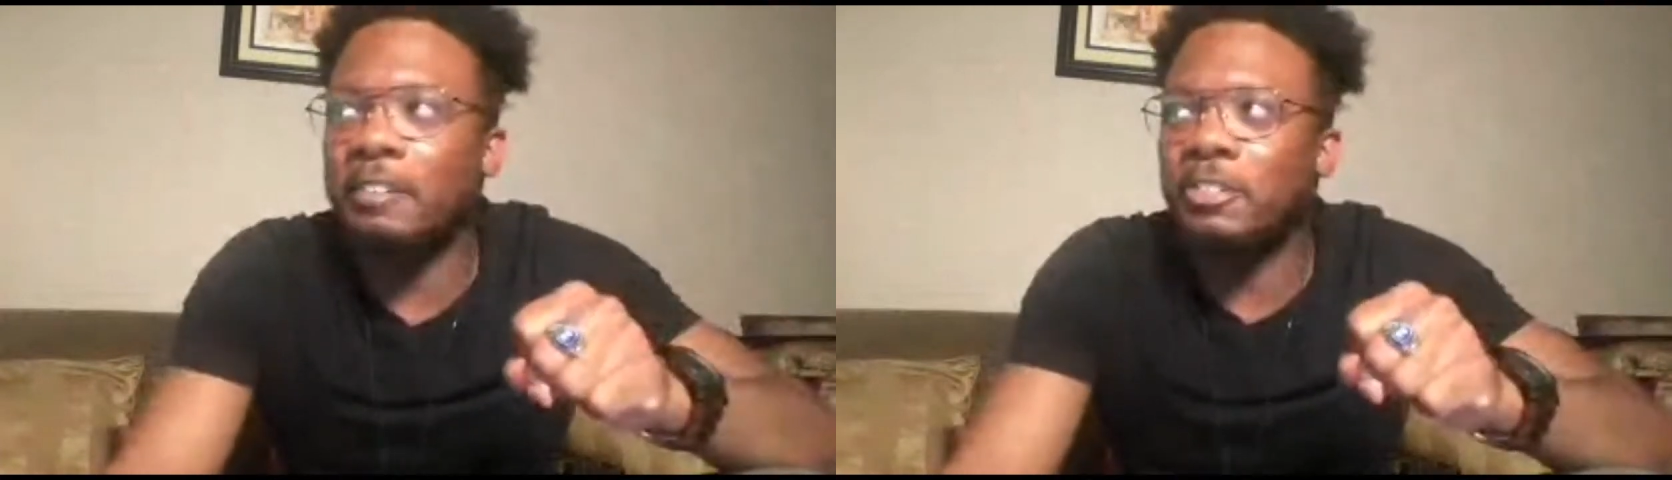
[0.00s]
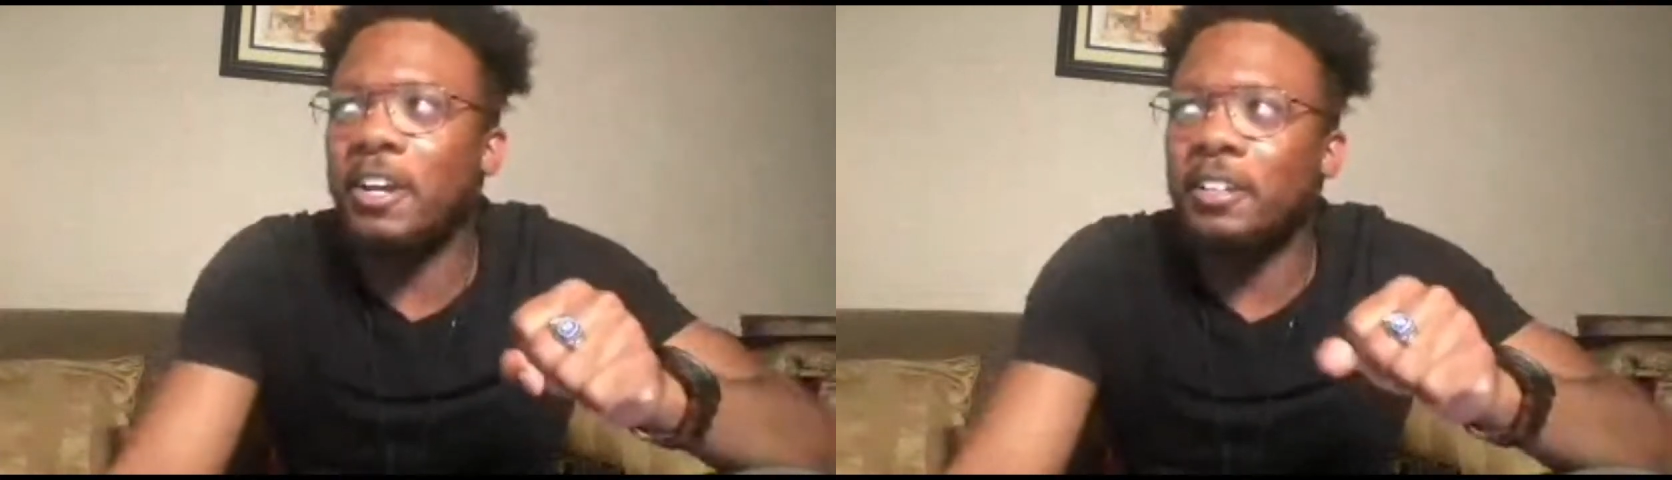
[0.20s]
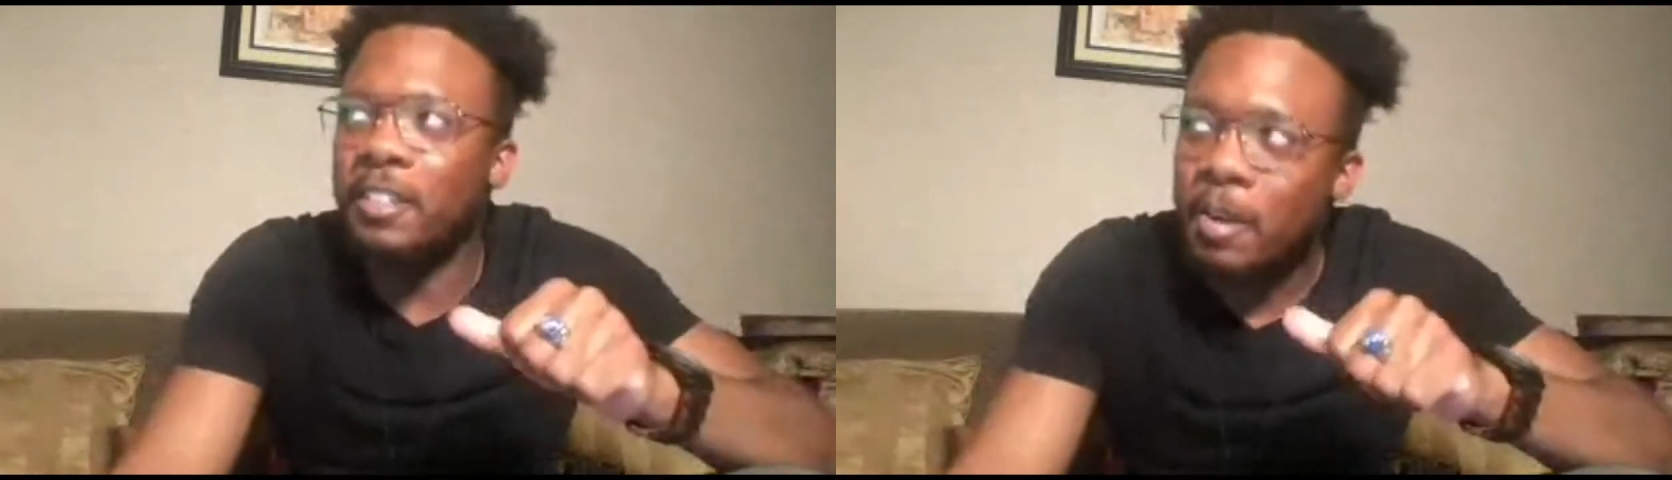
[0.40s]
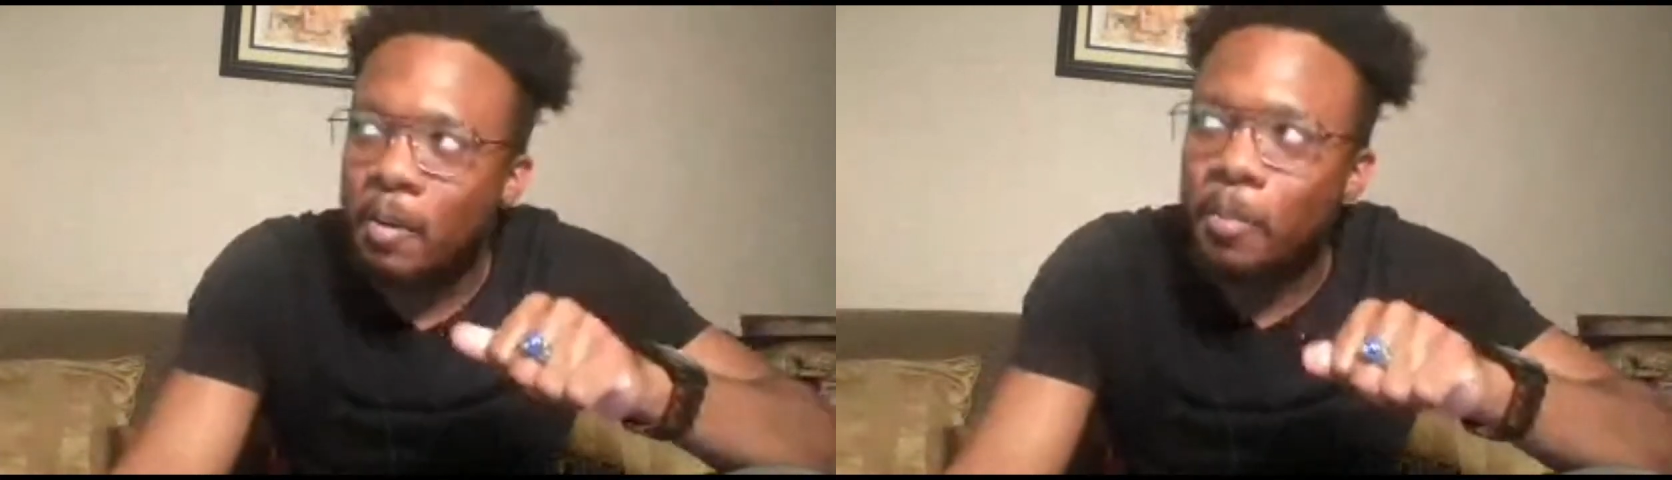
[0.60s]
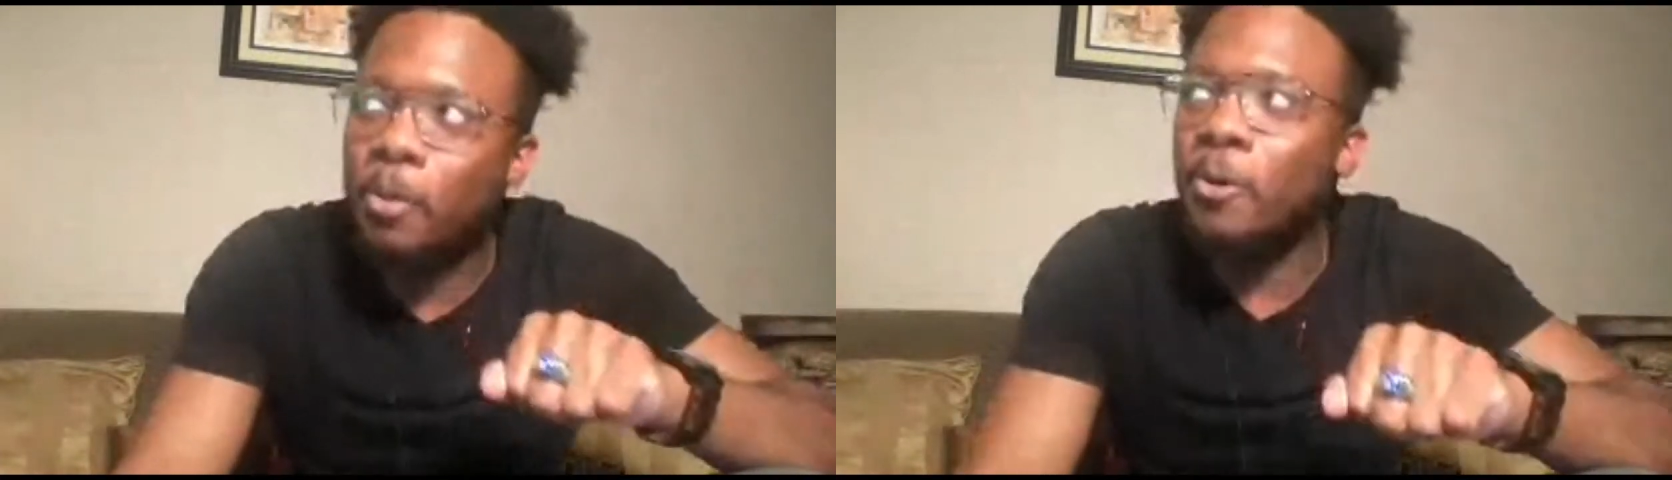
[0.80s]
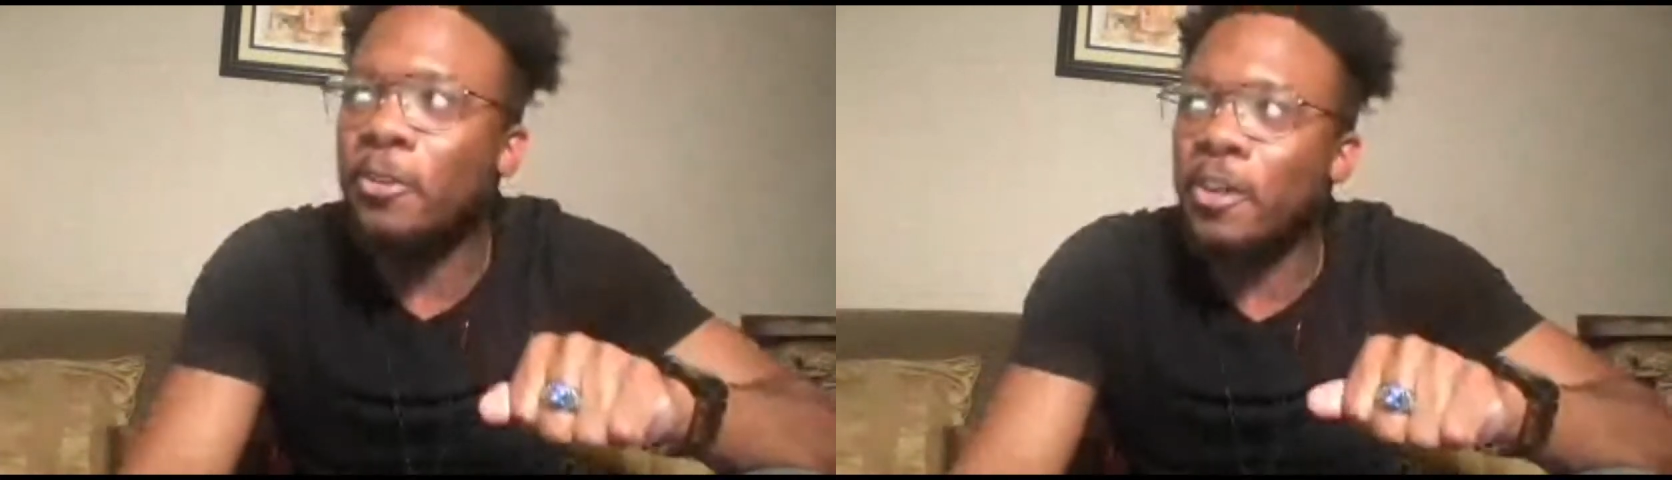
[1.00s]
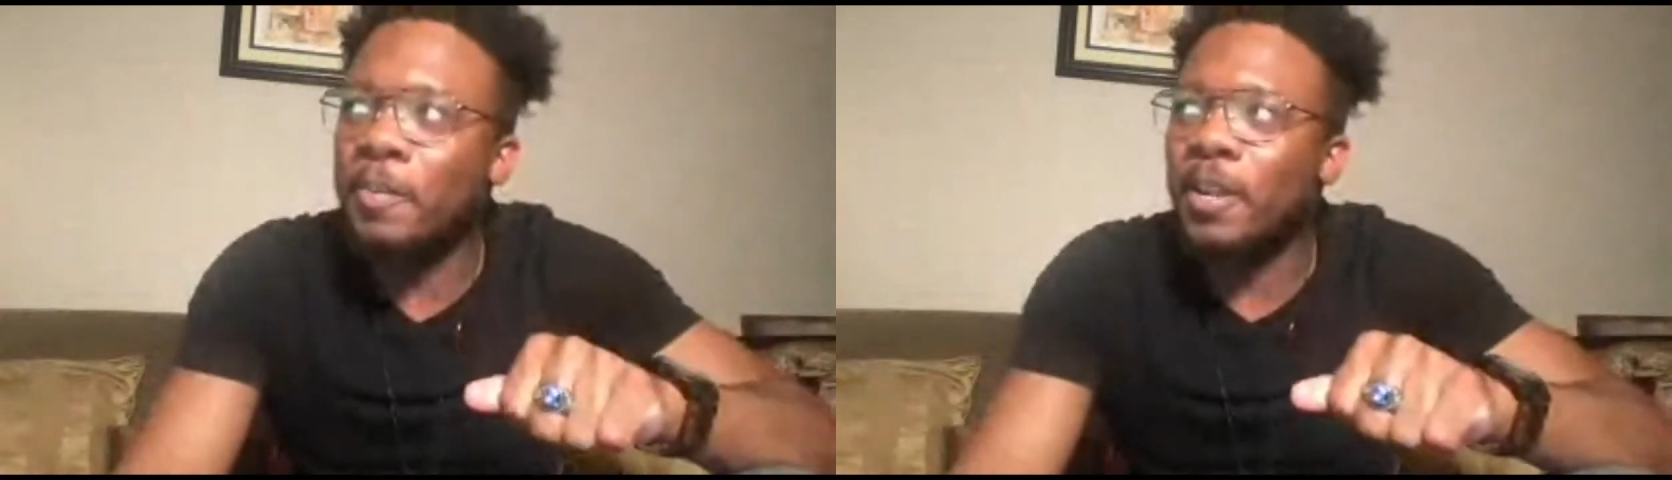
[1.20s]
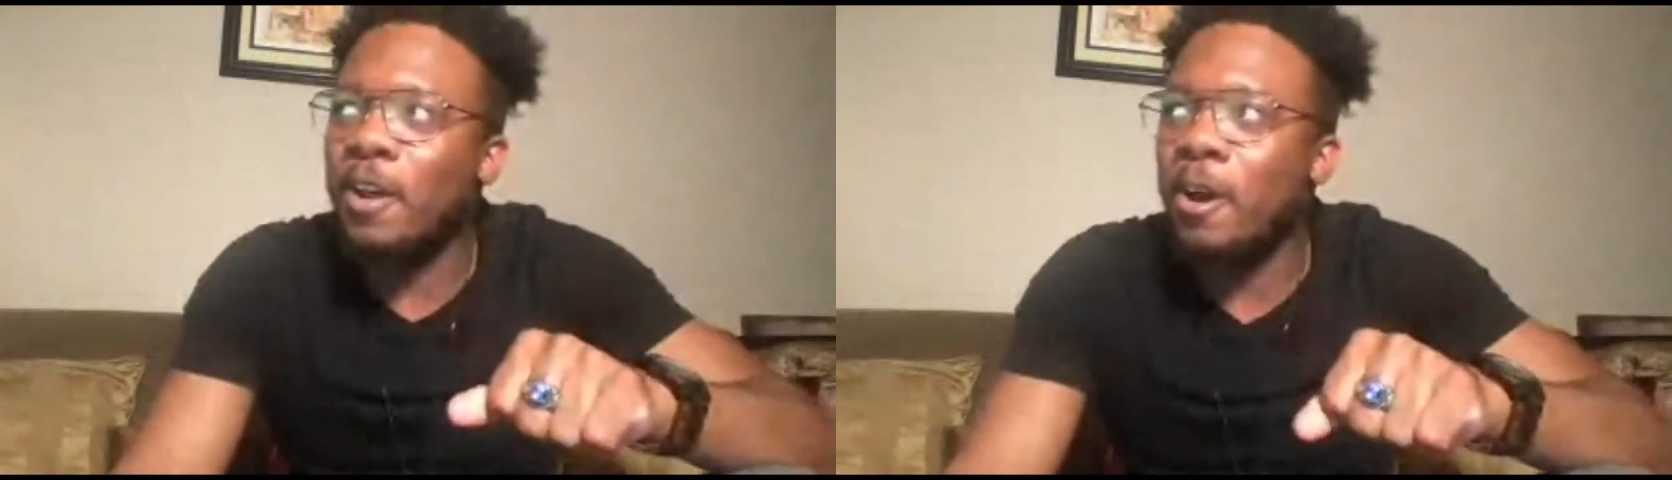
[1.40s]
trying to pull them
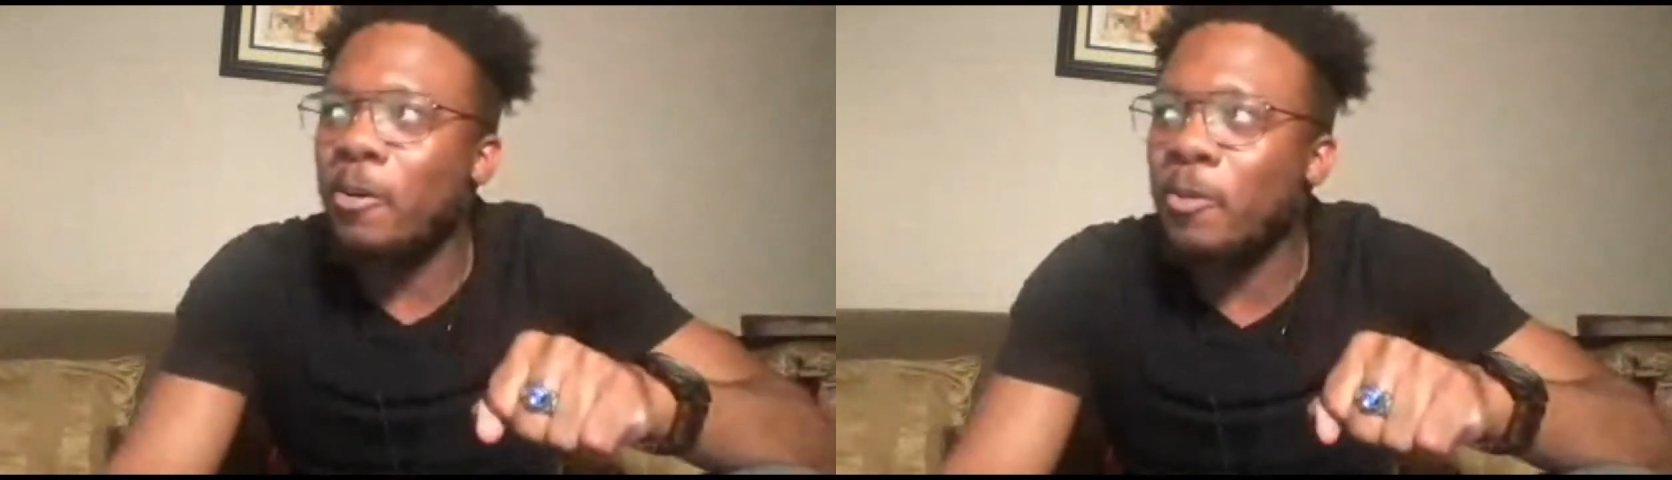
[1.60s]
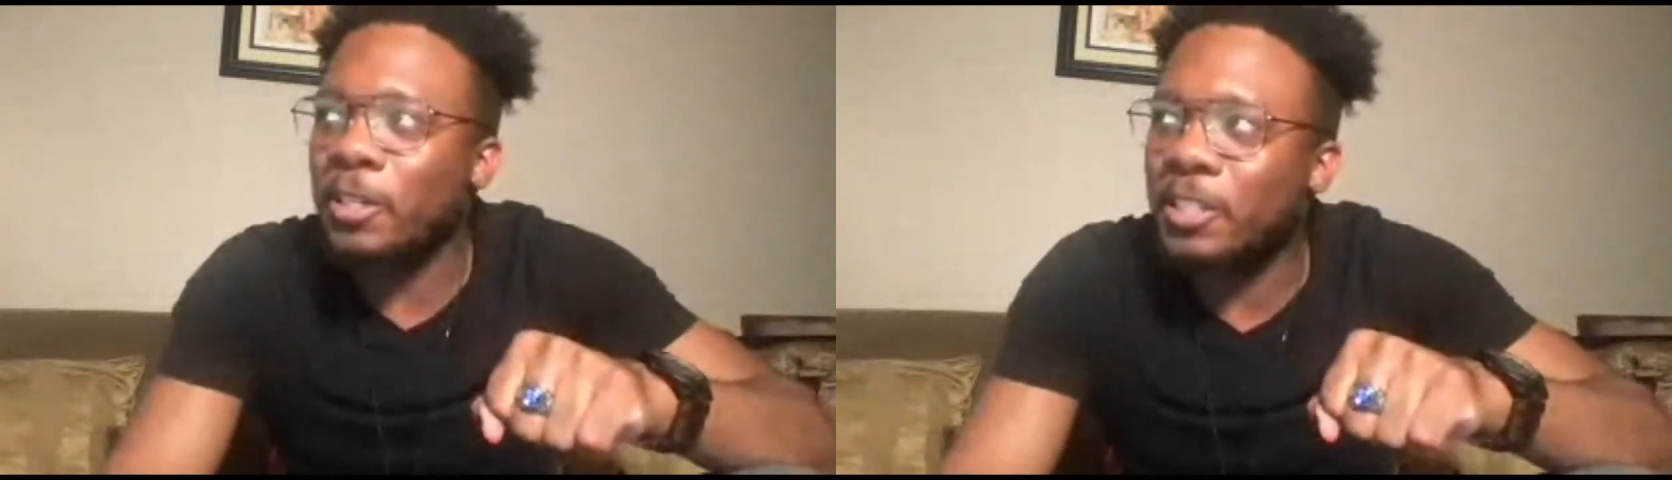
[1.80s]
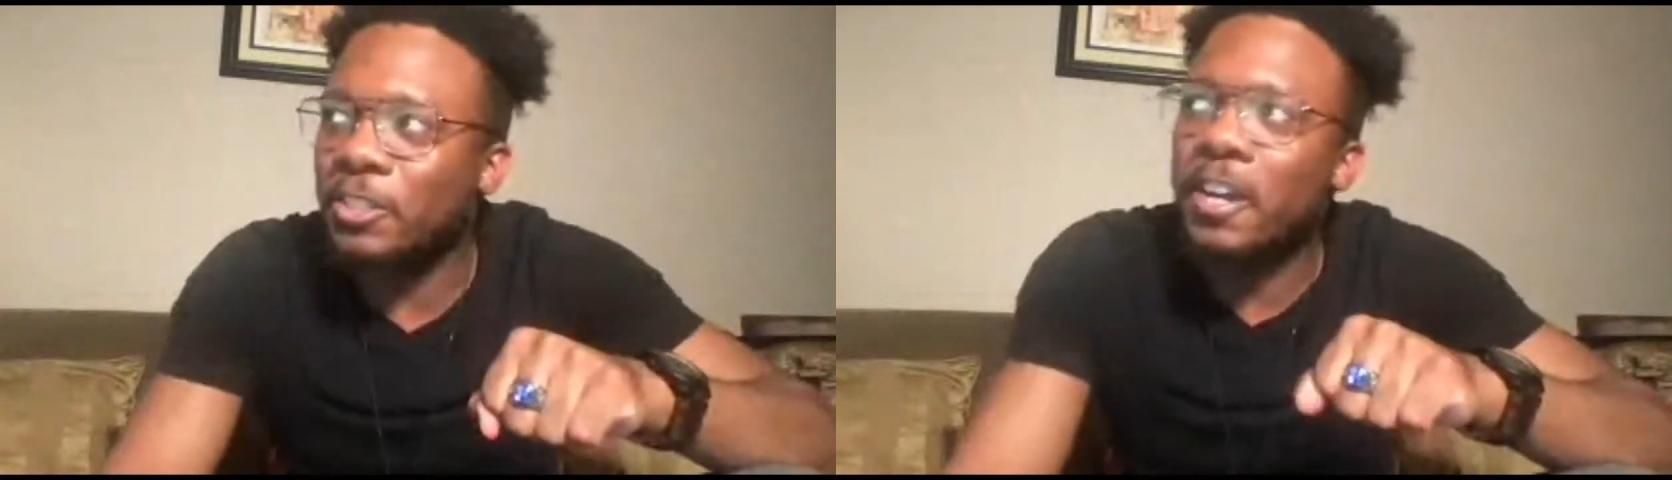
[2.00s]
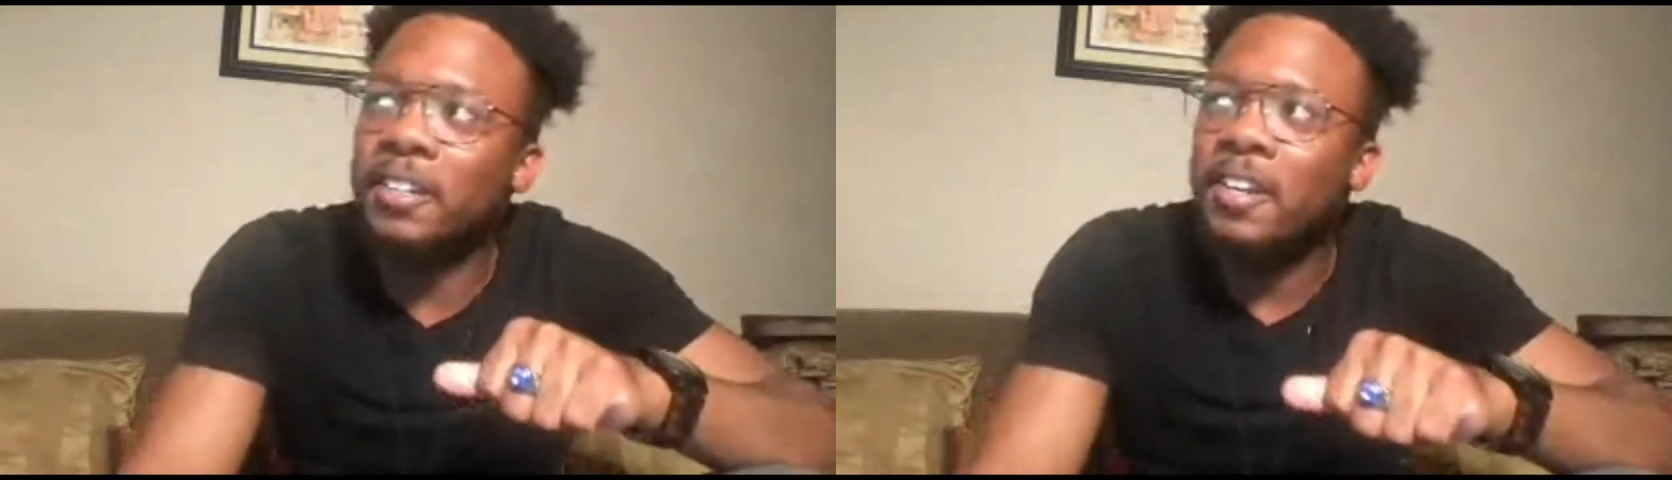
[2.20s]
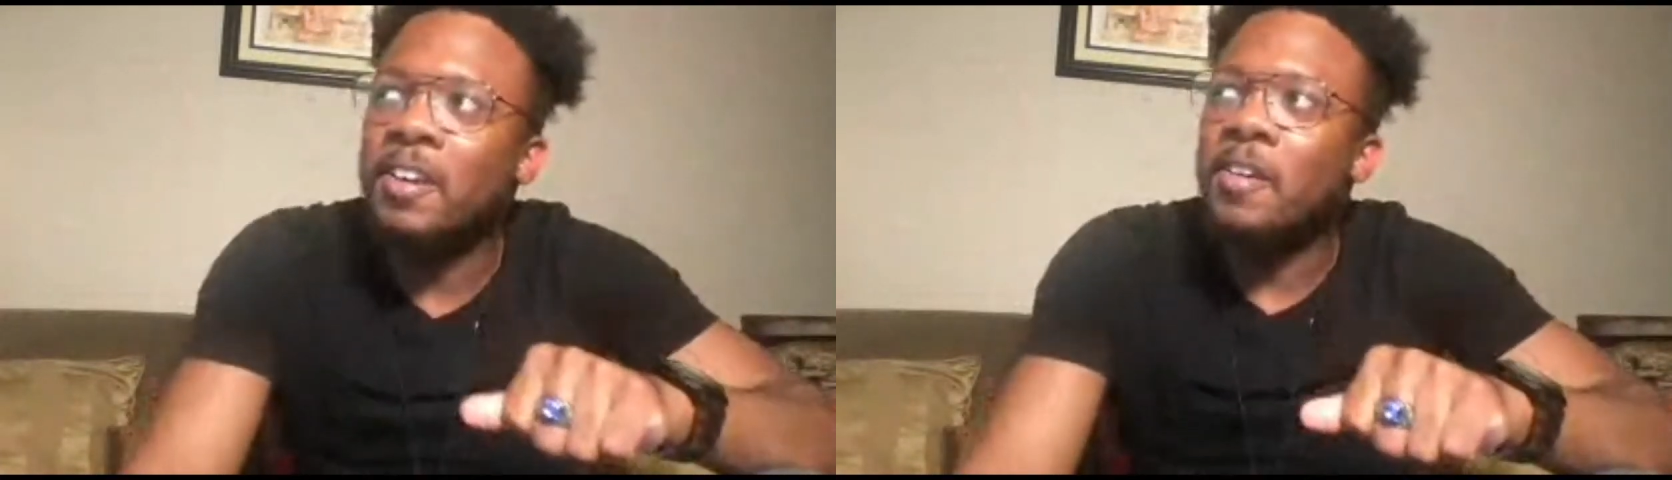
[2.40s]
along with you, trying to